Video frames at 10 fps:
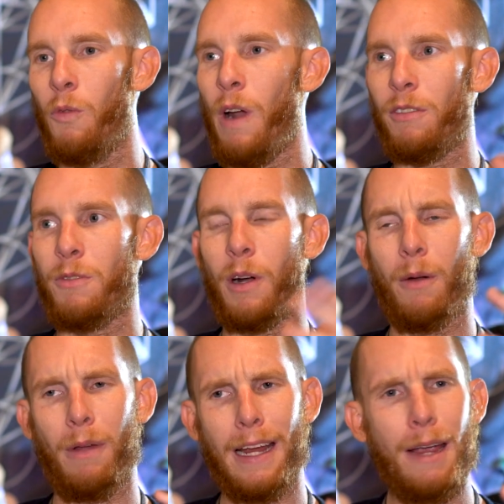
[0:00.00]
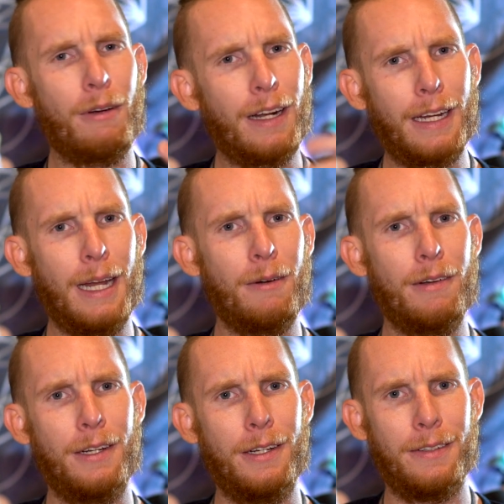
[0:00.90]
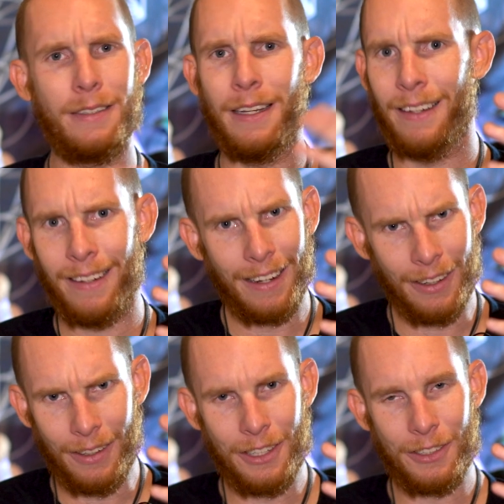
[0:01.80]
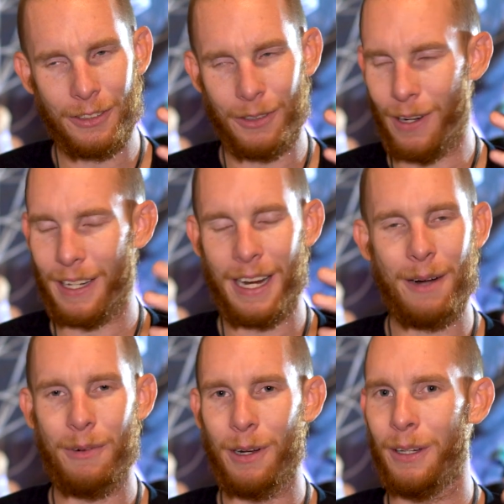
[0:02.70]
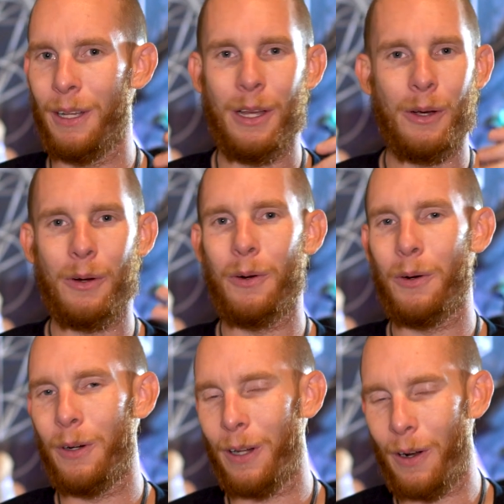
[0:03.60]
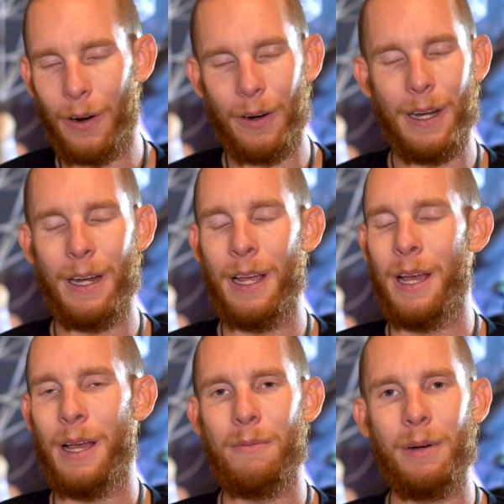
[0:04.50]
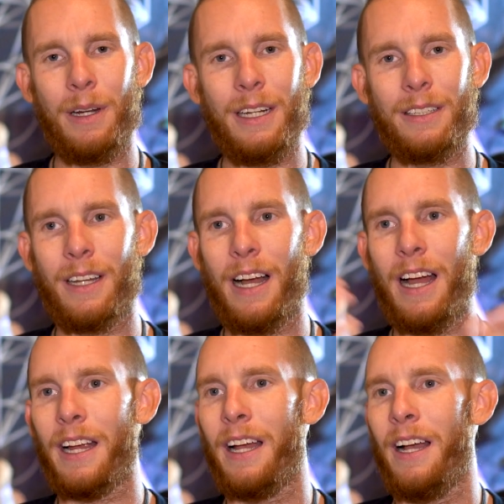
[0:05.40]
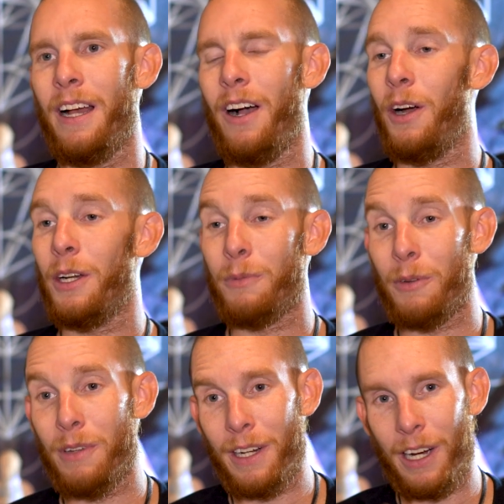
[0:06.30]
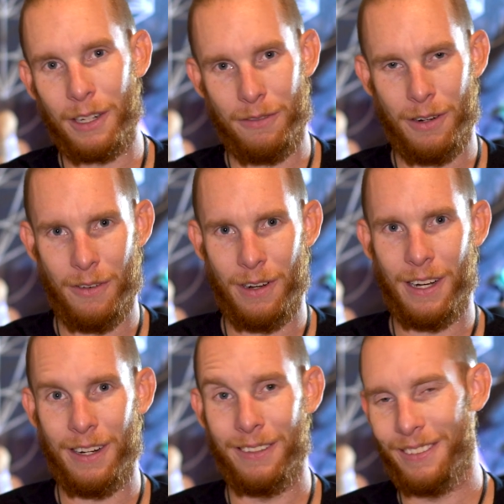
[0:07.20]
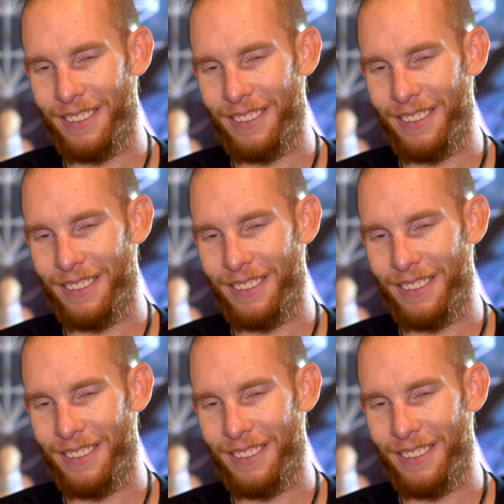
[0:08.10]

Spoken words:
Ralph Smart, I'm like, hey, what kind of camera do you use? I know he uses a red camera or an Ari, but he's like, oh, here's my videographer over here.